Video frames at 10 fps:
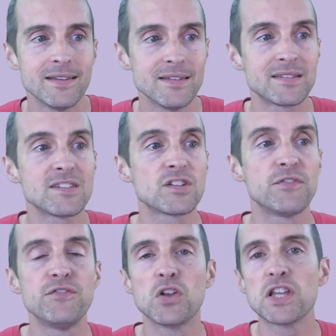this is a
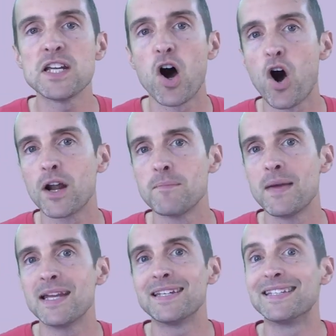fully
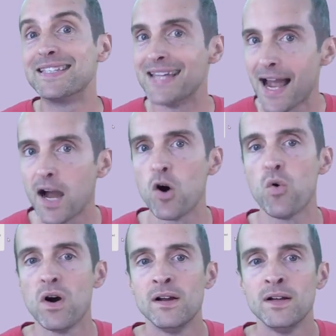automated
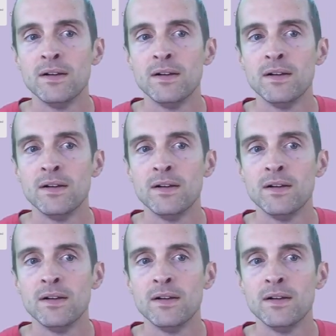DAO